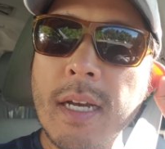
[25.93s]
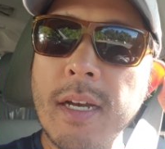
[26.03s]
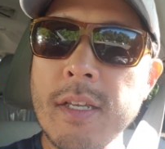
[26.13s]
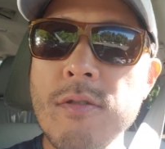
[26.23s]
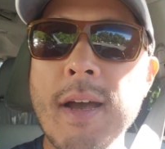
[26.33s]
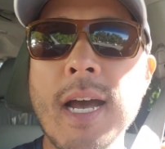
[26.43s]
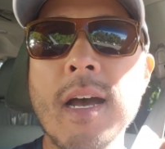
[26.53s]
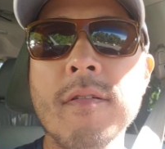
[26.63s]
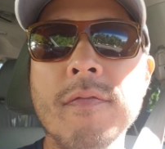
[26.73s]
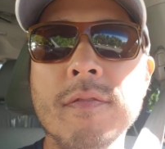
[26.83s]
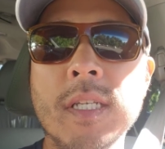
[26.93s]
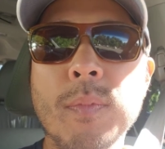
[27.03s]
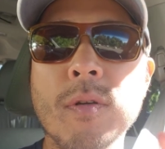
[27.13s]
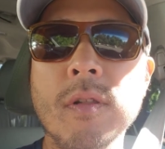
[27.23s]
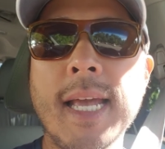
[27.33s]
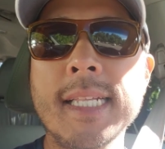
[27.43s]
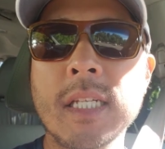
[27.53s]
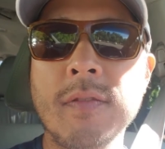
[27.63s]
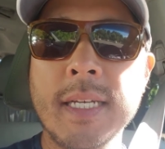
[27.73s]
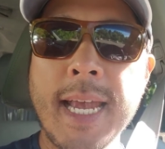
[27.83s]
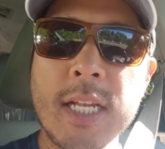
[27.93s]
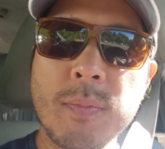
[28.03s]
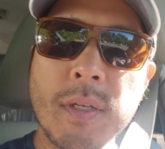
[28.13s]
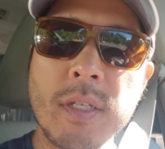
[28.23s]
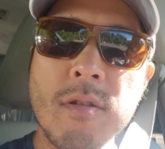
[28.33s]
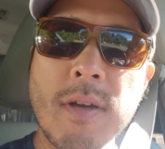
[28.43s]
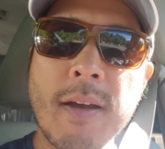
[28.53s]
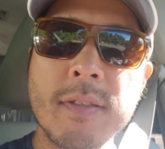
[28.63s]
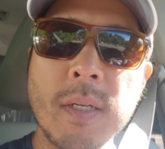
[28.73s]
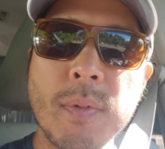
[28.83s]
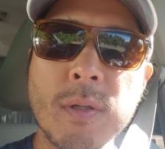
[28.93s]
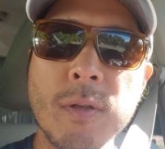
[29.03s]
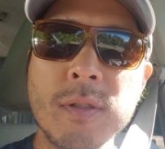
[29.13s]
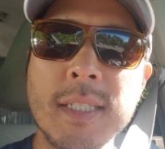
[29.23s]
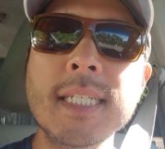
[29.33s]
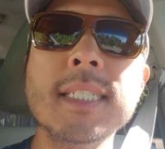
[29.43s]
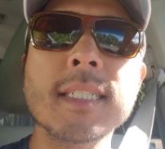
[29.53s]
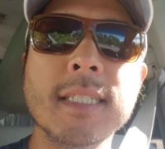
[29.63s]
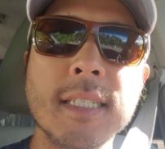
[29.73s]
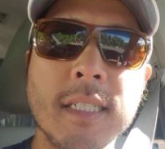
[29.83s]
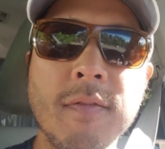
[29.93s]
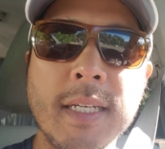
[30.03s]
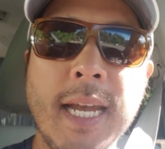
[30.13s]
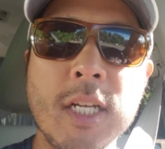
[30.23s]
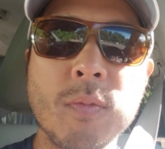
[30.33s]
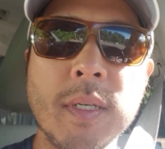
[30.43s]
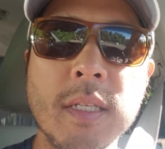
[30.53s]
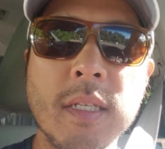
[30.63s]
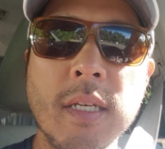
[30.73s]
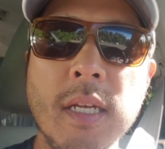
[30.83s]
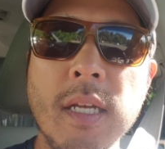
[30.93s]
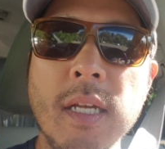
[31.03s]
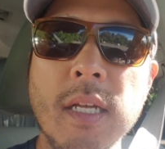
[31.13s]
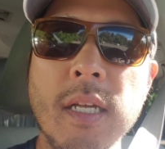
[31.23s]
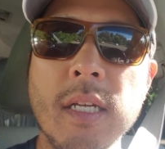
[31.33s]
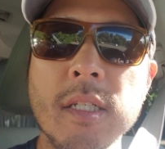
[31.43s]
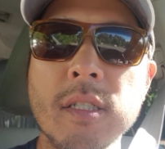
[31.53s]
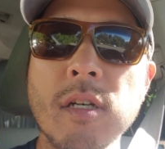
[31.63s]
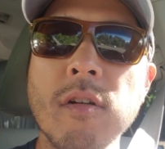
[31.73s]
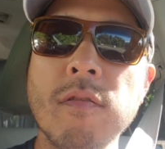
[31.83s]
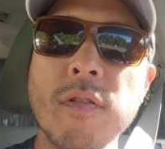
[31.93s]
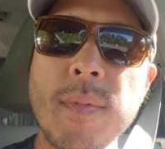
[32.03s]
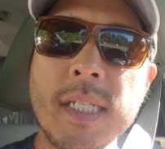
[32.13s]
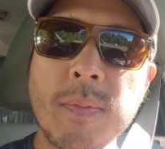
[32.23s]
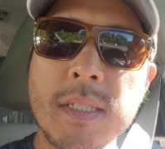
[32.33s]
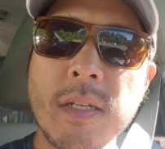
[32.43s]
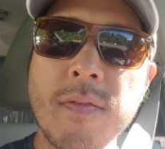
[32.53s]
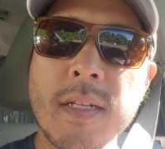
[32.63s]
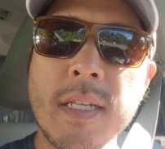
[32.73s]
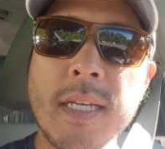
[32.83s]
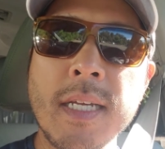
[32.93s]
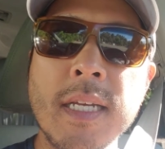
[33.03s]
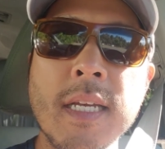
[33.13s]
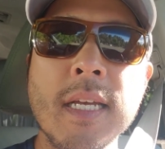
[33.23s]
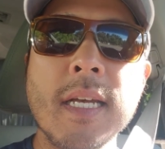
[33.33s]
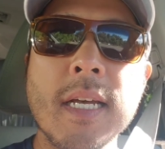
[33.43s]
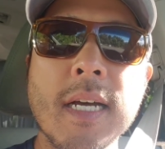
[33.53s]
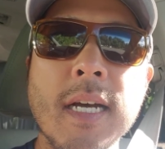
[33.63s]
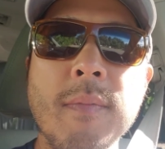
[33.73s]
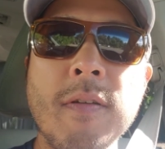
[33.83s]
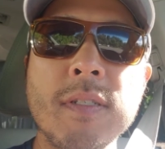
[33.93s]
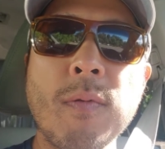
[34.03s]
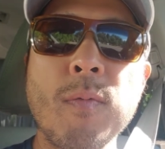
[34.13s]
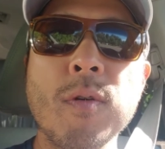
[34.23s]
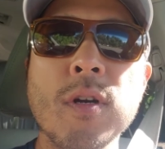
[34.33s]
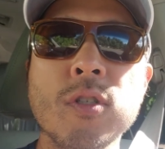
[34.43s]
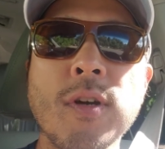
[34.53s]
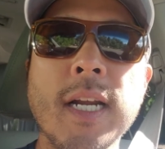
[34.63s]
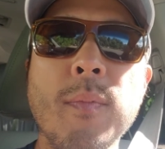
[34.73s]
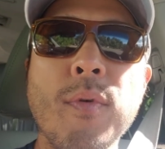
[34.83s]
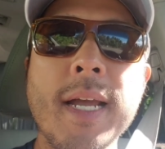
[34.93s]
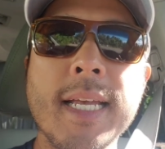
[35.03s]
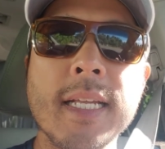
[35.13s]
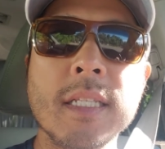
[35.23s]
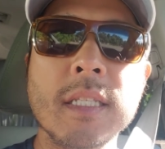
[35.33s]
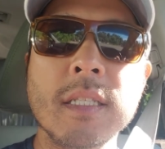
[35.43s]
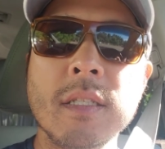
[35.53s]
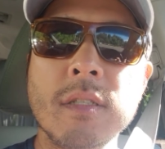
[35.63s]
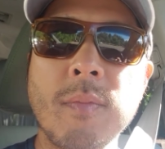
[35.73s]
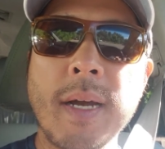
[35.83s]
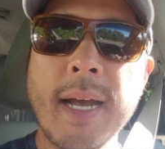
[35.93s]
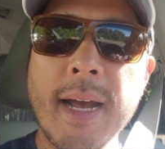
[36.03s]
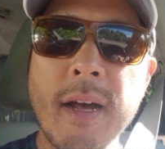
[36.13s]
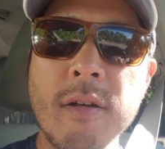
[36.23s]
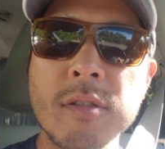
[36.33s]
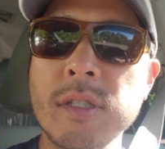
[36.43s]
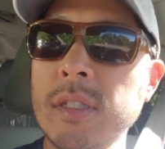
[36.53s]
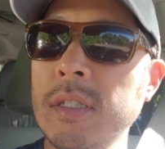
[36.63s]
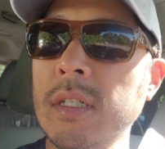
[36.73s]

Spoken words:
you have typical lanes of engagement, you have typical distances of engagement. So for me specifically, if someone were to try to break in to my house,